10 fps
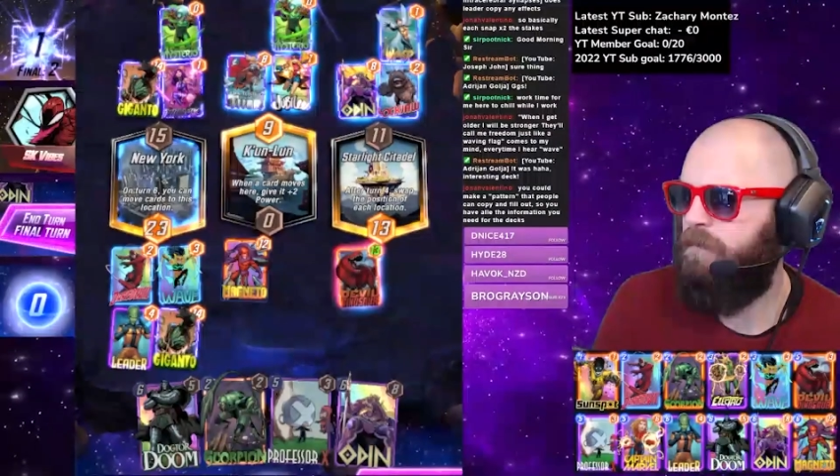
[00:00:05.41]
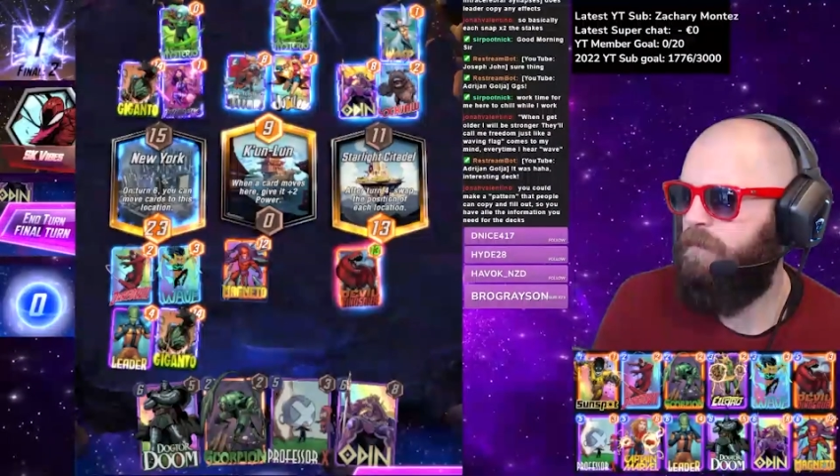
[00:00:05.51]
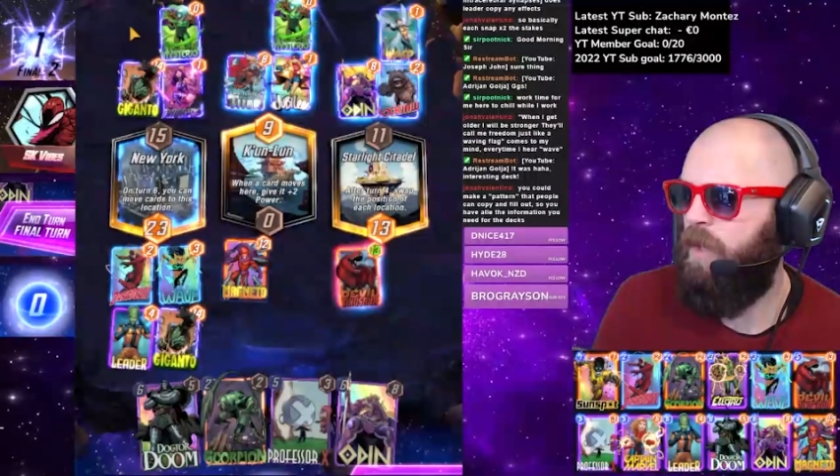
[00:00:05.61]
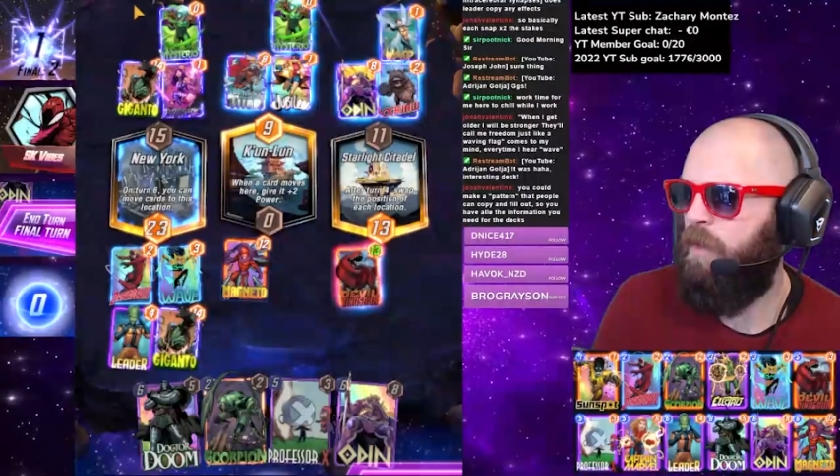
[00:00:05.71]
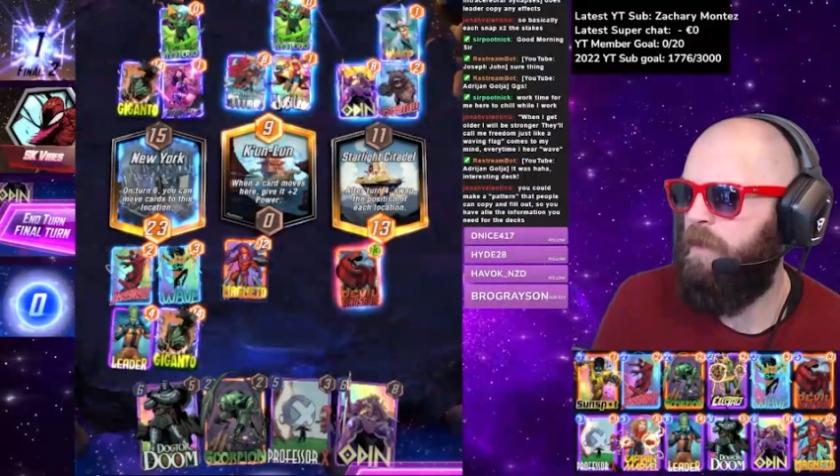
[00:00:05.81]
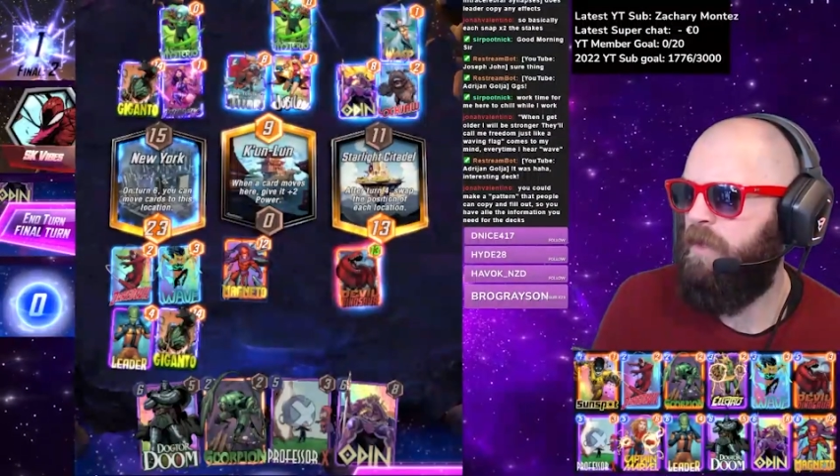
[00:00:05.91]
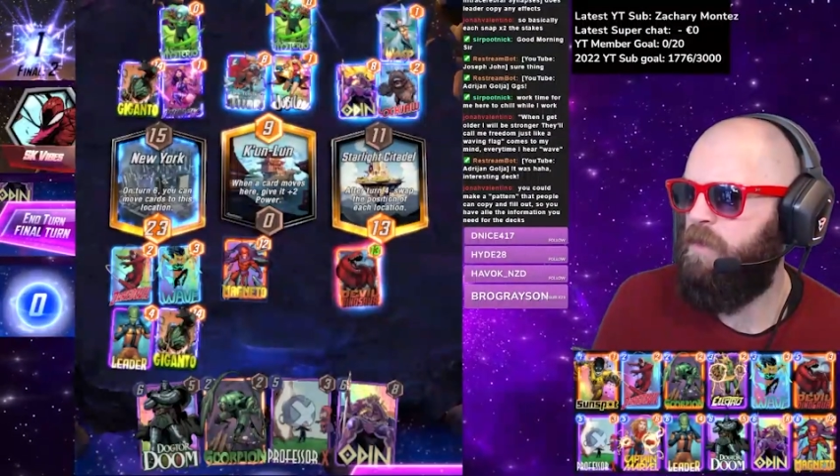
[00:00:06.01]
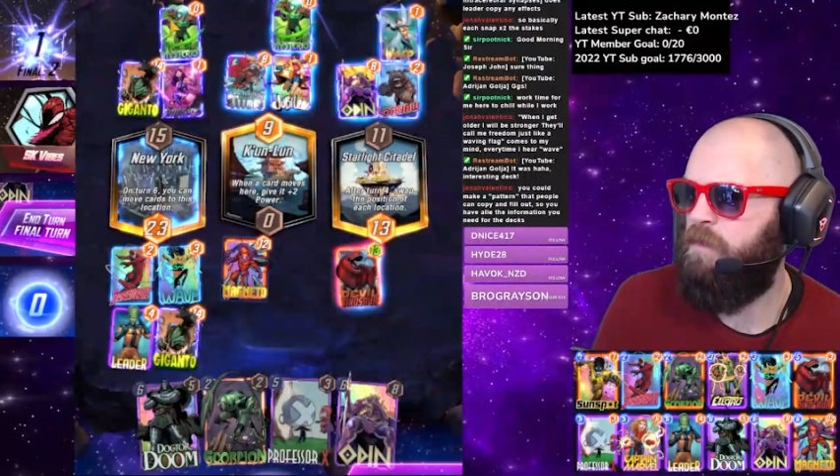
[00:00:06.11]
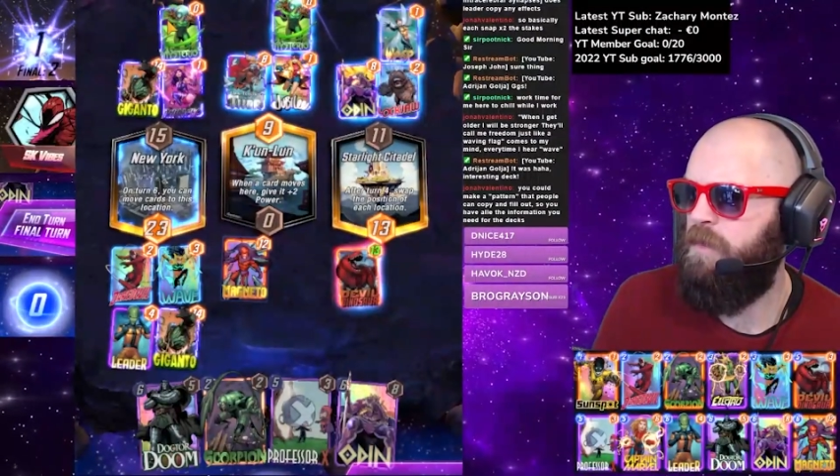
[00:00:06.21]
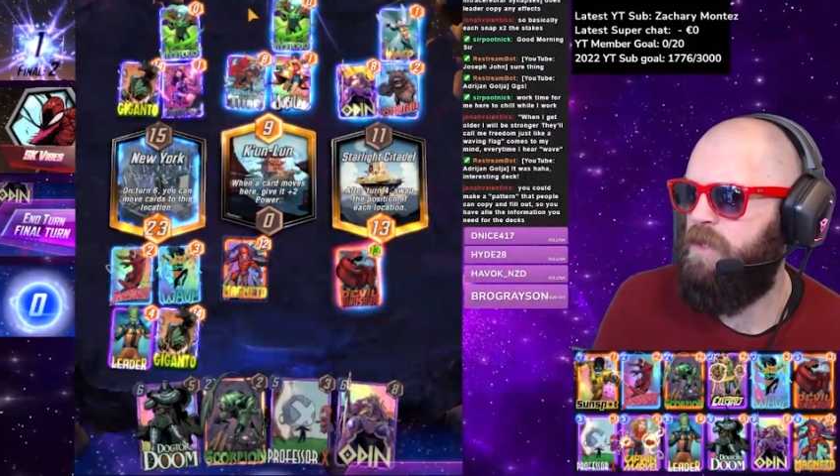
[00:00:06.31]
No, because
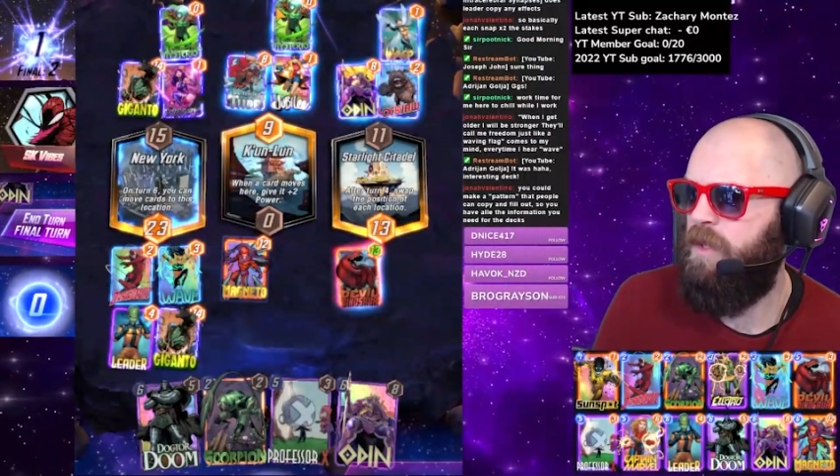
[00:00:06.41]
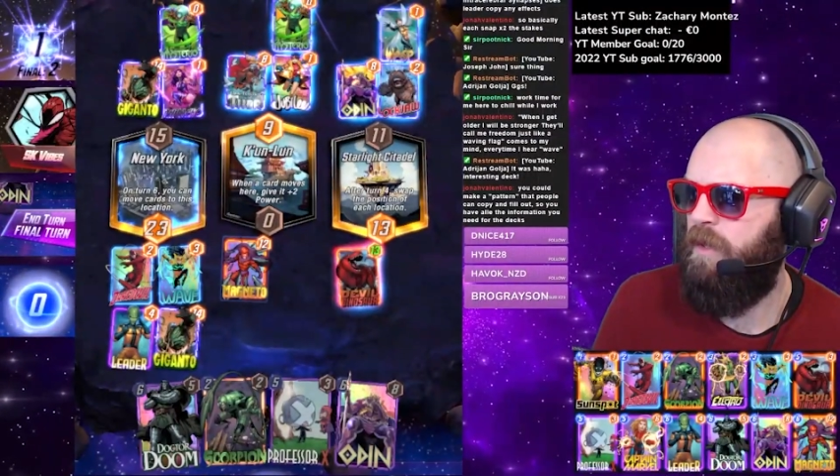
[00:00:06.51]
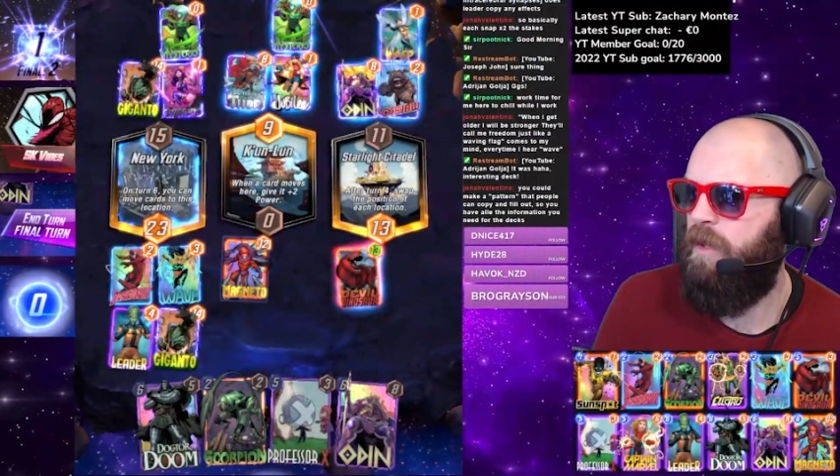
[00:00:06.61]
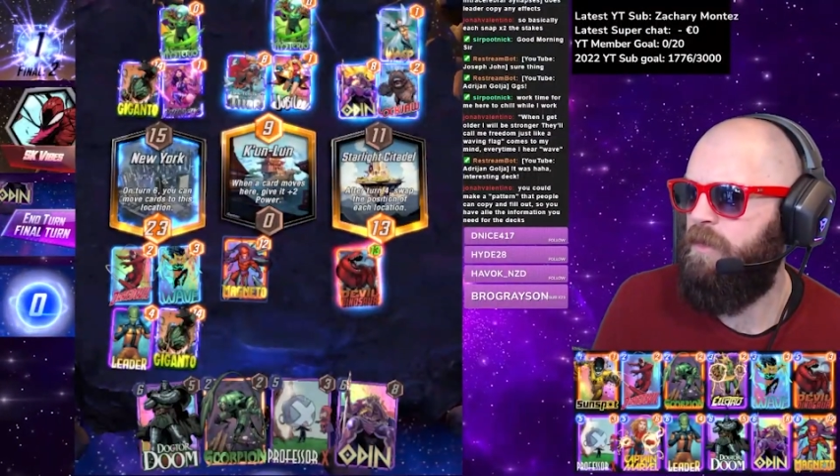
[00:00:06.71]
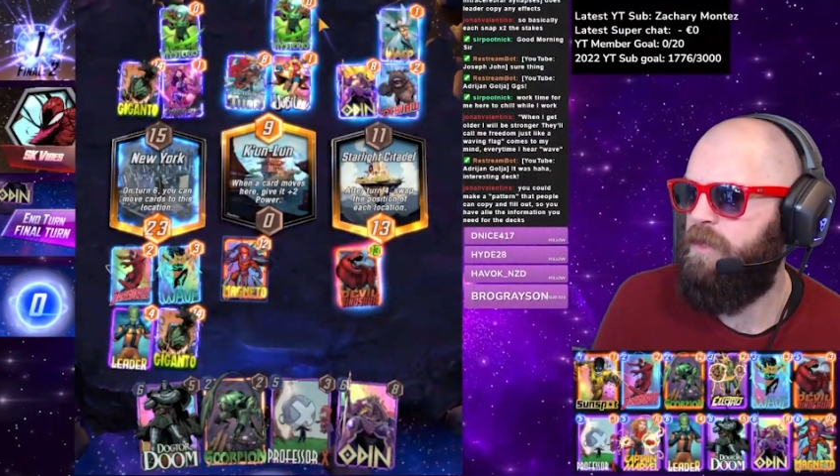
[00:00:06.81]
Mysterio is